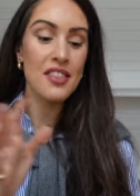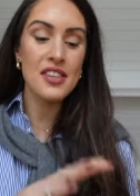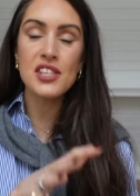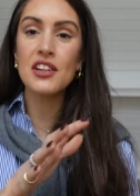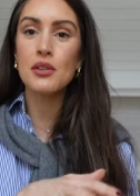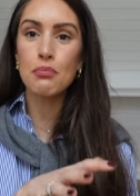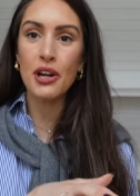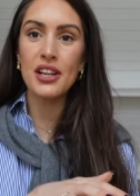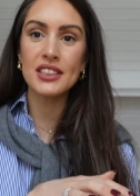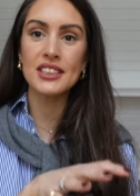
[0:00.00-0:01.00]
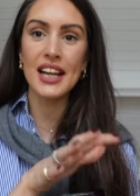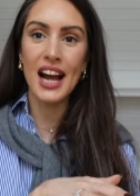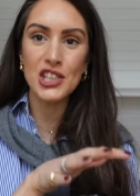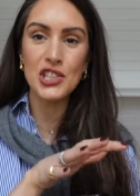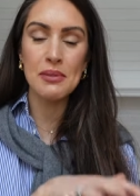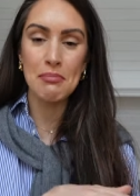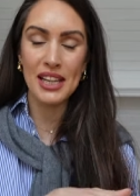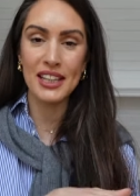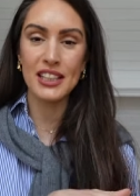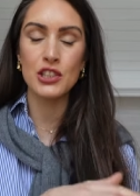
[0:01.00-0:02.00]
These are the products that actually
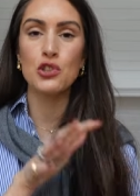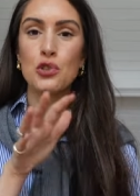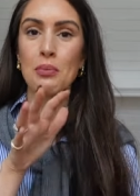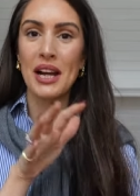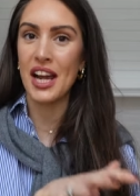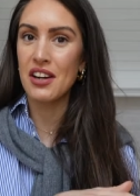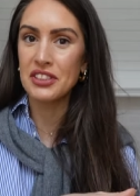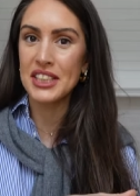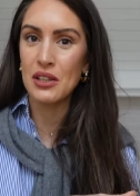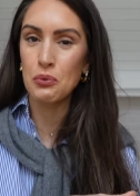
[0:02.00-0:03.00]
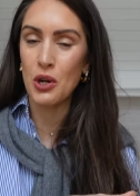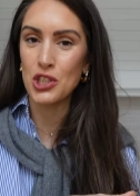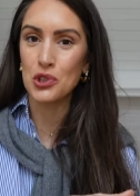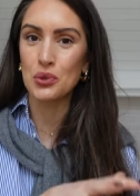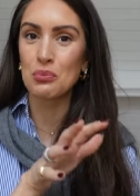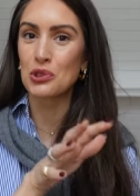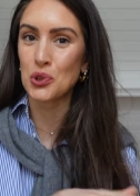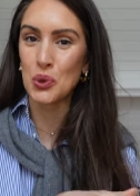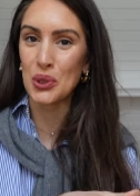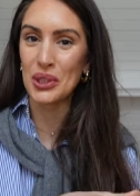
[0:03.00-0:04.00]
make it to my everyday washroom
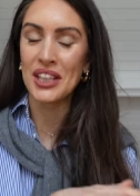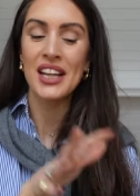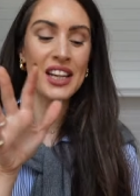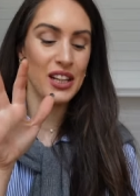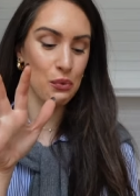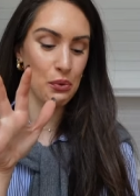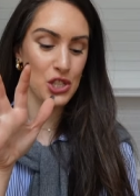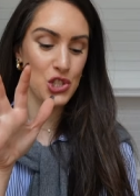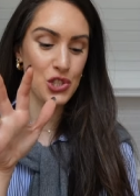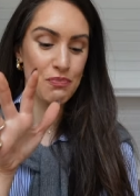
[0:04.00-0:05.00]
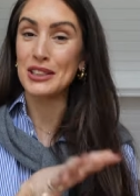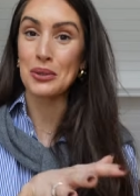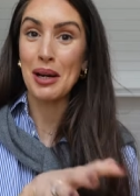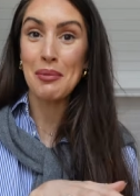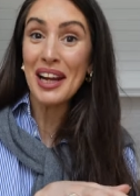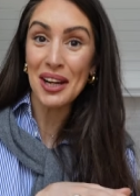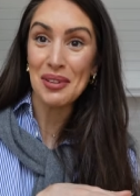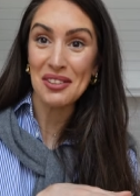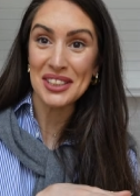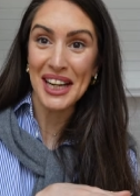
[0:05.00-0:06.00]
drawer in which I do my makeup
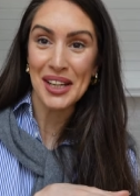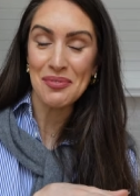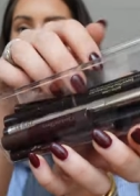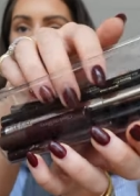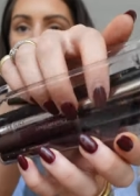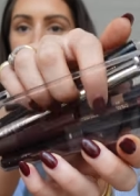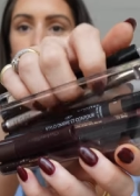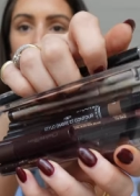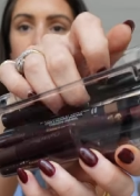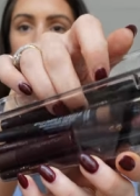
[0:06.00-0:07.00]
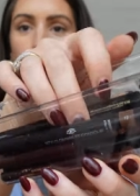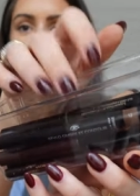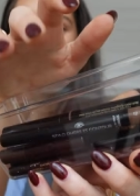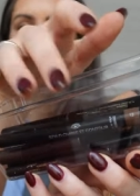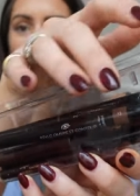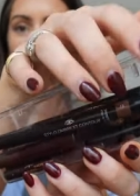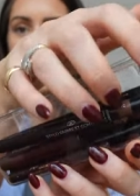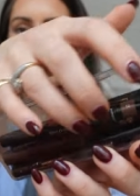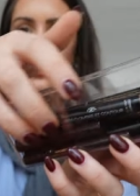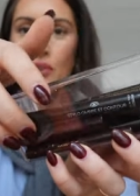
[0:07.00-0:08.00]
every day. I like to keep all my
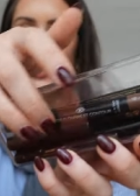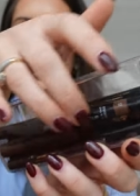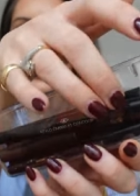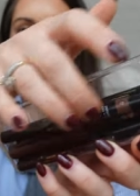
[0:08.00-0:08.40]
products on this